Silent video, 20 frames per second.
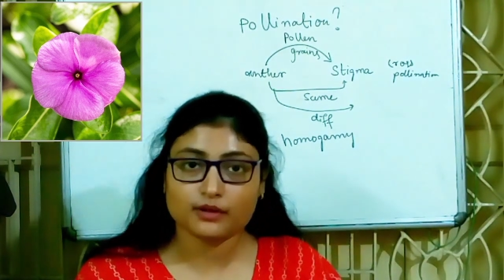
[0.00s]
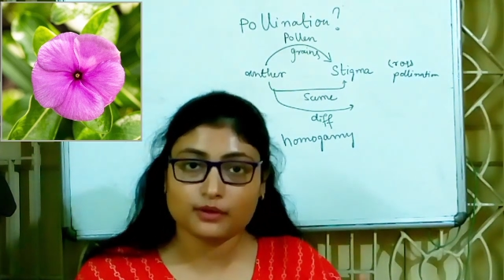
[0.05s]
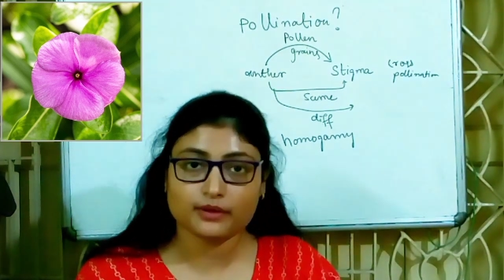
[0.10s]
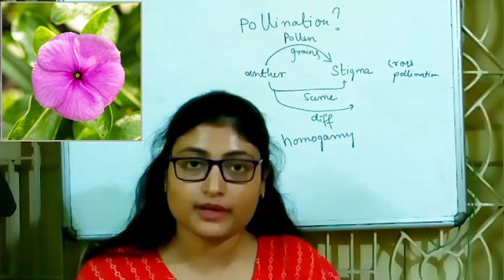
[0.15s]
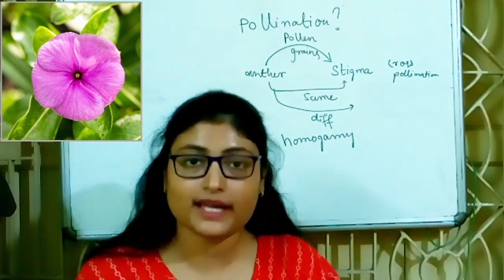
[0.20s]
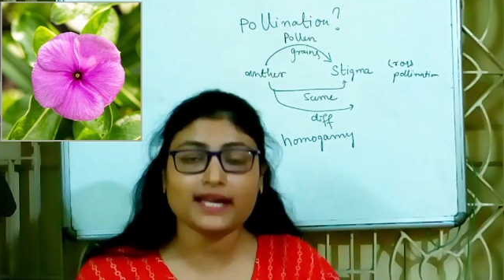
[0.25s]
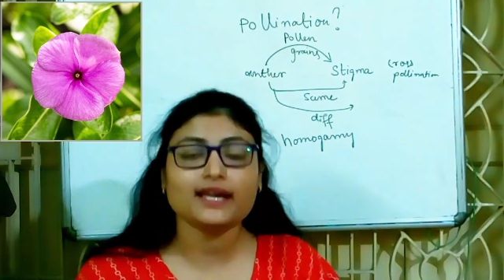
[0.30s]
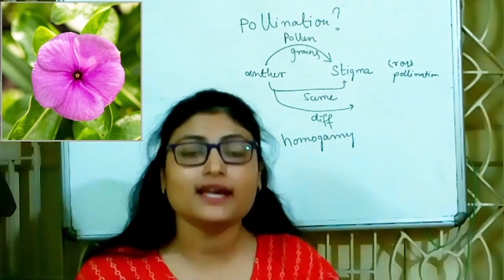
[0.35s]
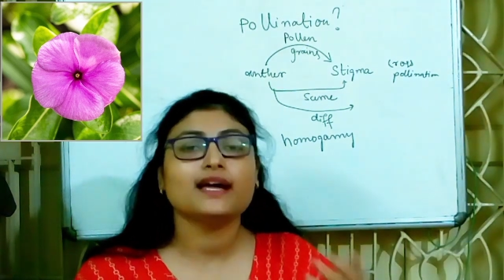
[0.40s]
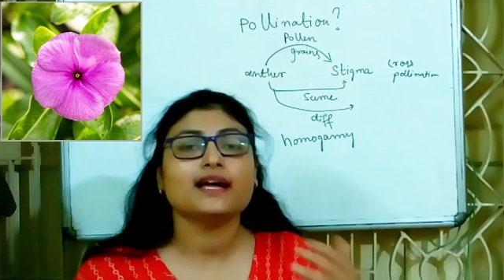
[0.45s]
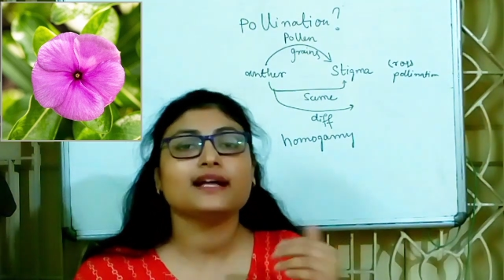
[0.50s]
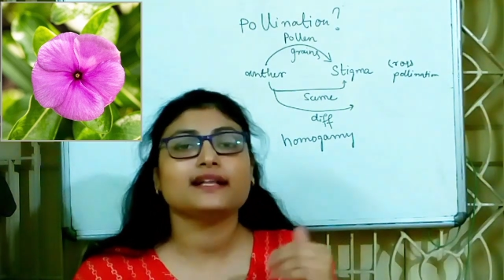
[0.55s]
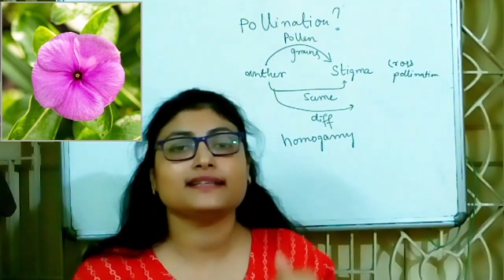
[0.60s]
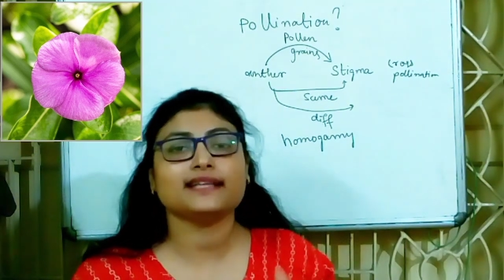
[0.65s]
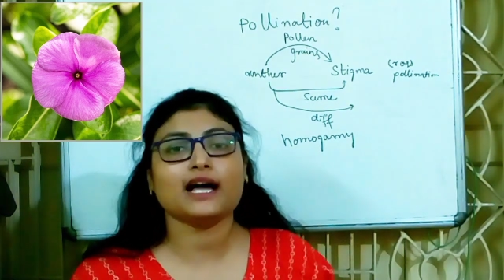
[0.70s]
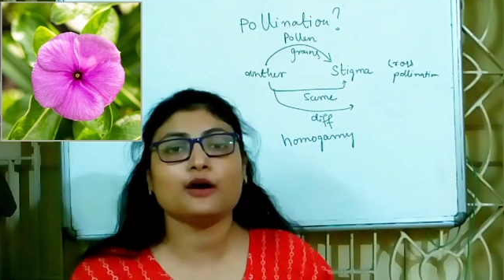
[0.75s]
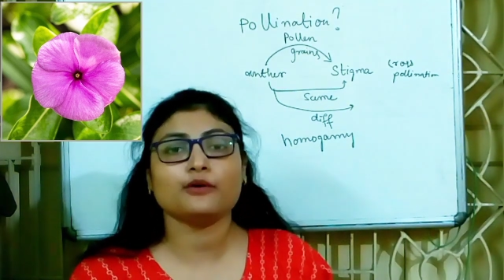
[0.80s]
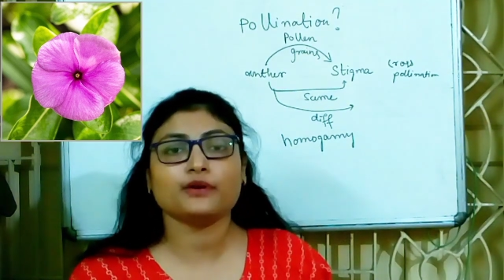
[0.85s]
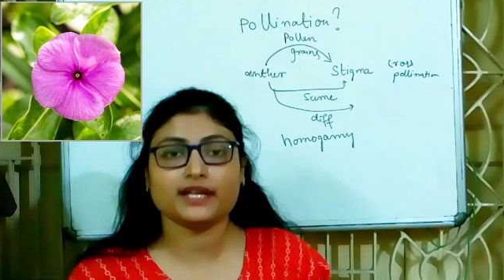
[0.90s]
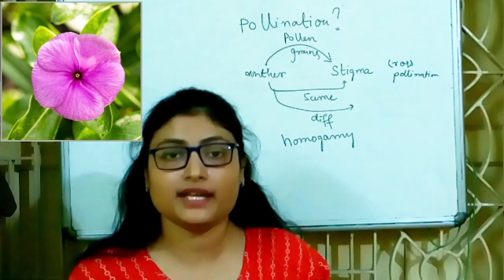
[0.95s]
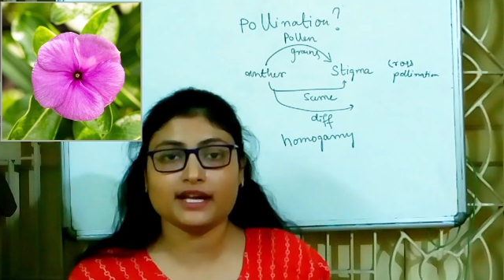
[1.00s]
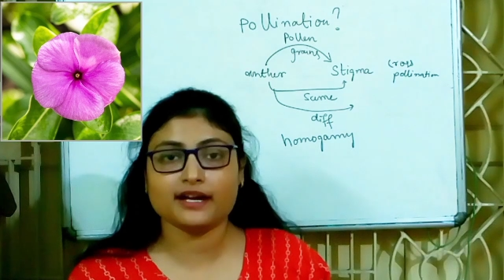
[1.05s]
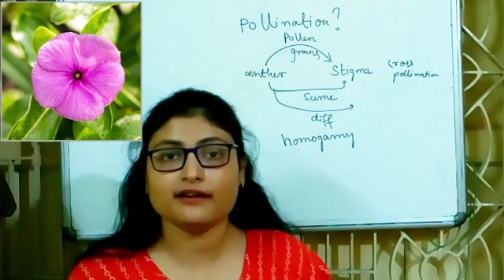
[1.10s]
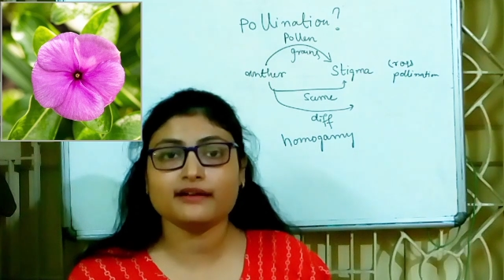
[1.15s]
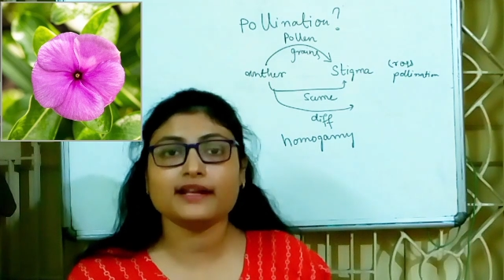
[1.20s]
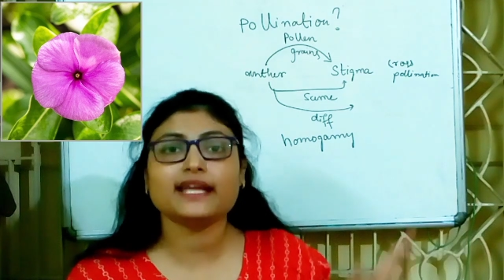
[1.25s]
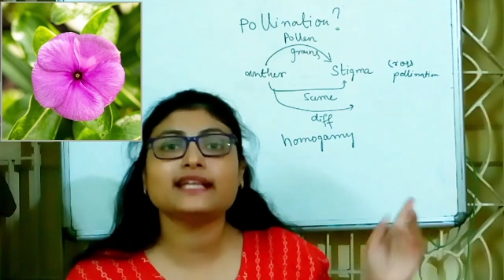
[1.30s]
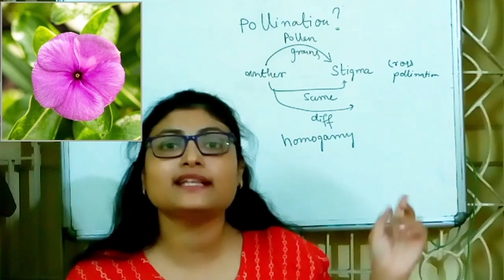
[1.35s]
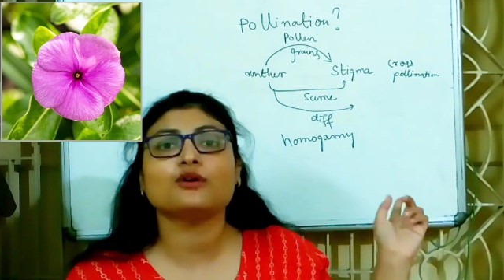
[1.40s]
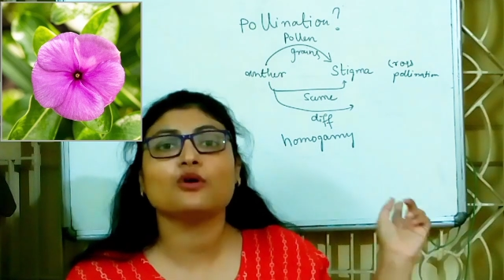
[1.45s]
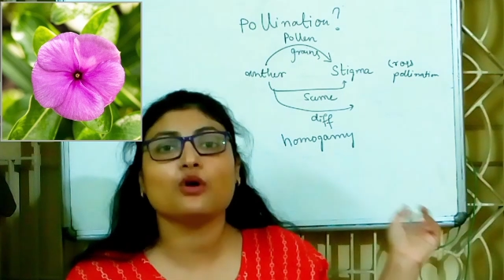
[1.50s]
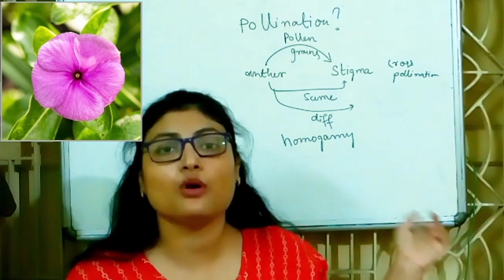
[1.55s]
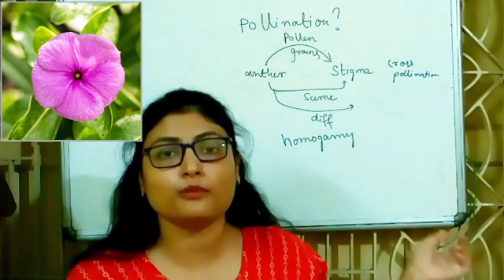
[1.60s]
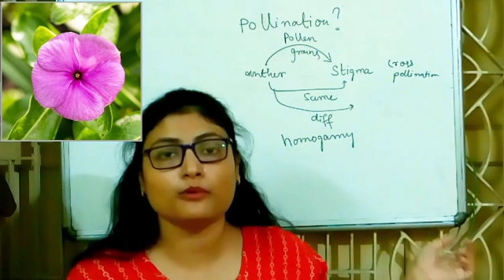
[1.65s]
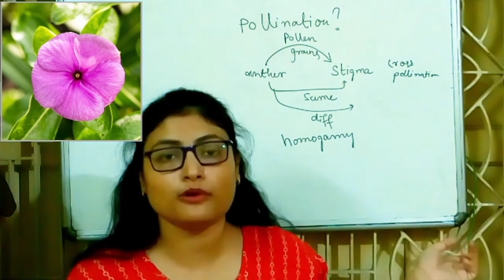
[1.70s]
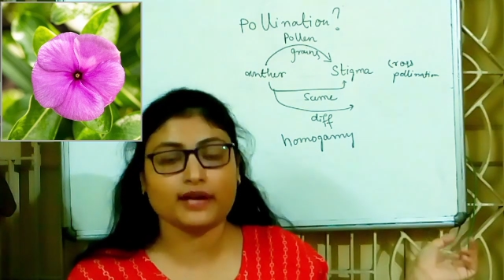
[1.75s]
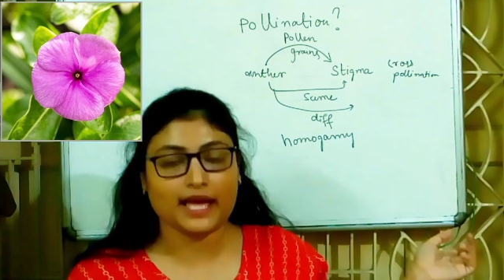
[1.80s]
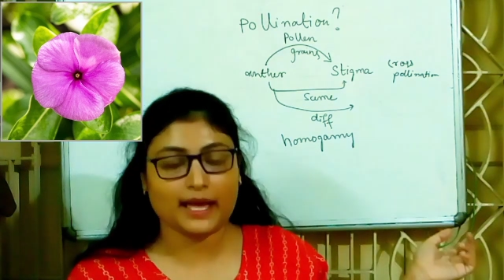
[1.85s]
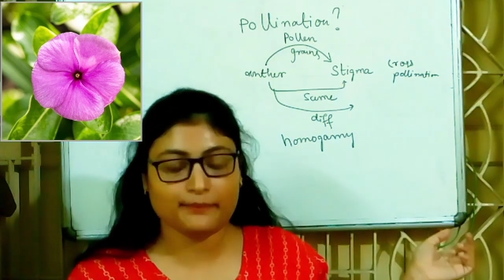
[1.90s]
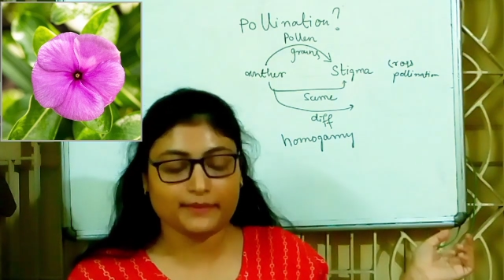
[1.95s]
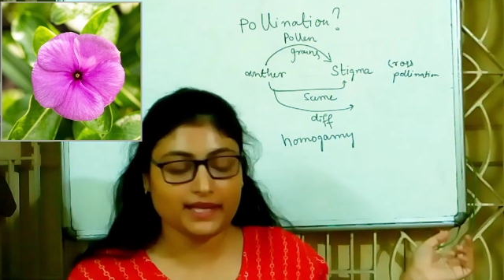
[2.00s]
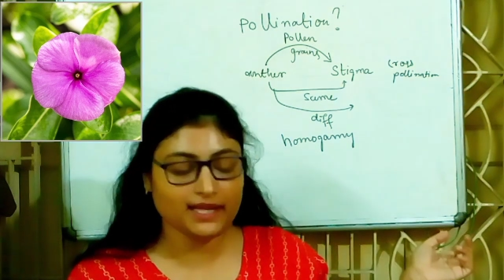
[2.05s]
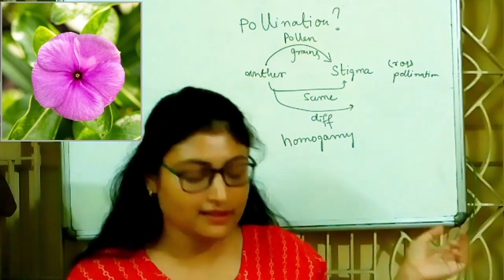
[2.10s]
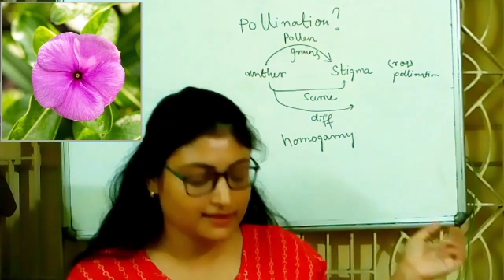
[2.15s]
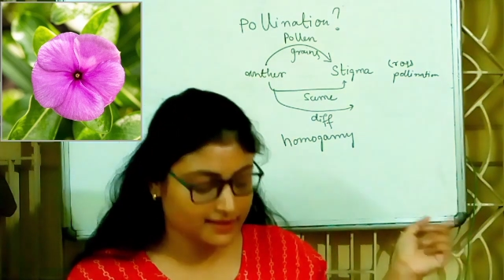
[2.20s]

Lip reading: Okay, now here in homogamy,